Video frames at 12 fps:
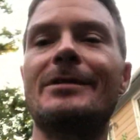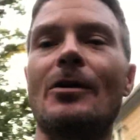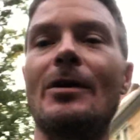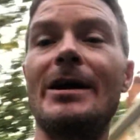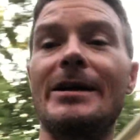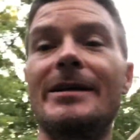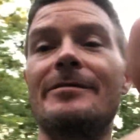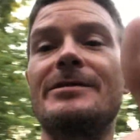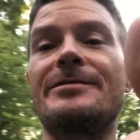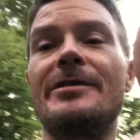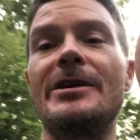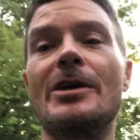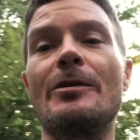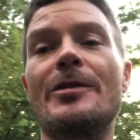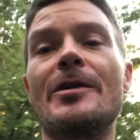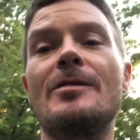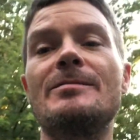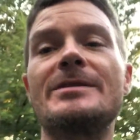Go ahead and give this video a
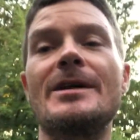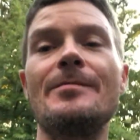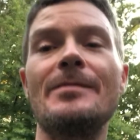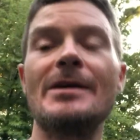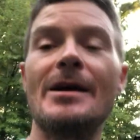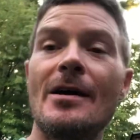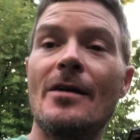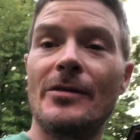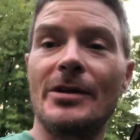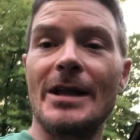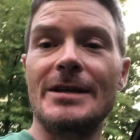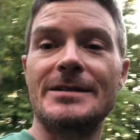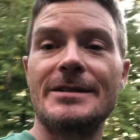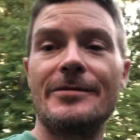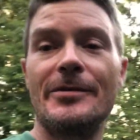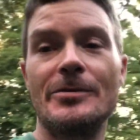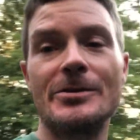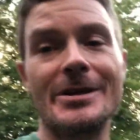thumbs up. If you'd like to see
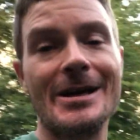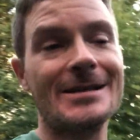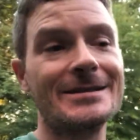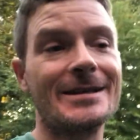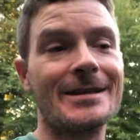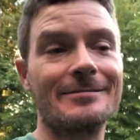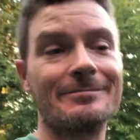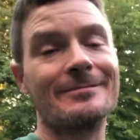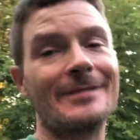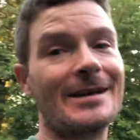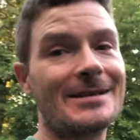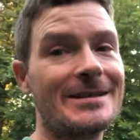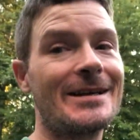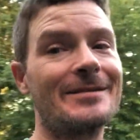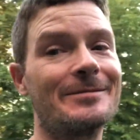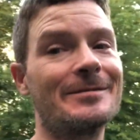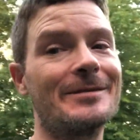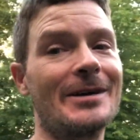future content, like I
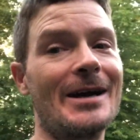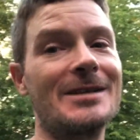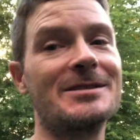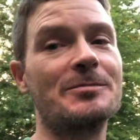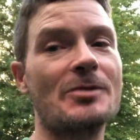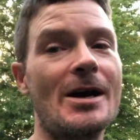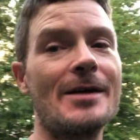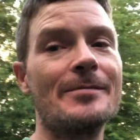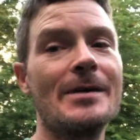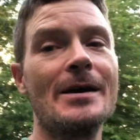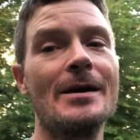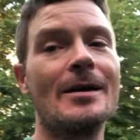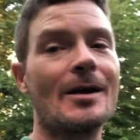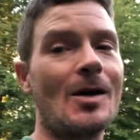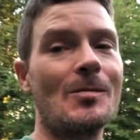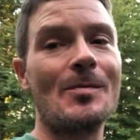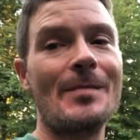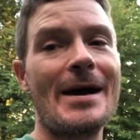said, you gotta subscribe.
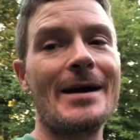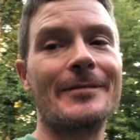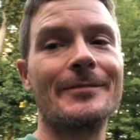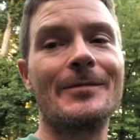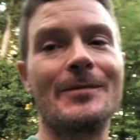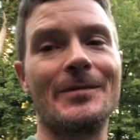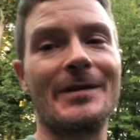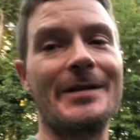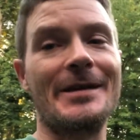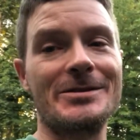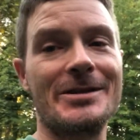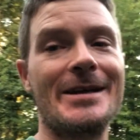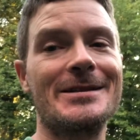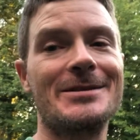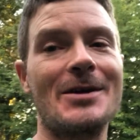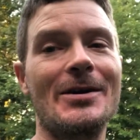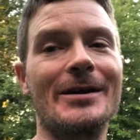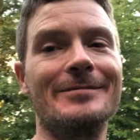Come on back. Things are getting
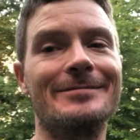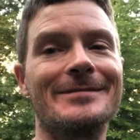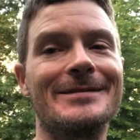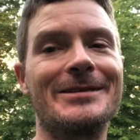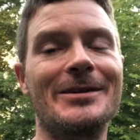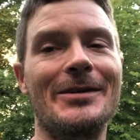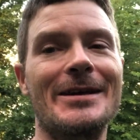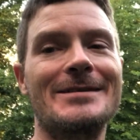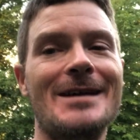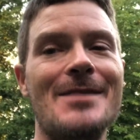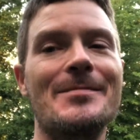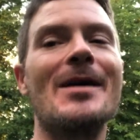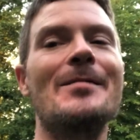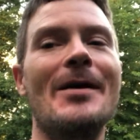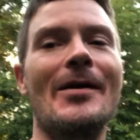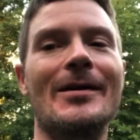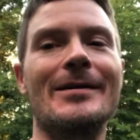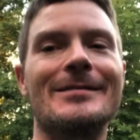started. Until next time, I'm
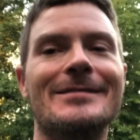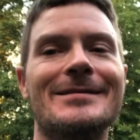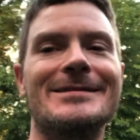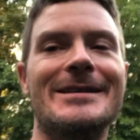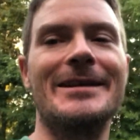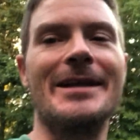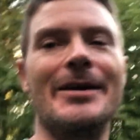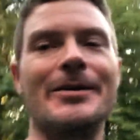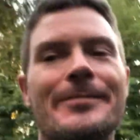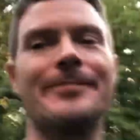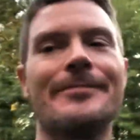Eric. See you later.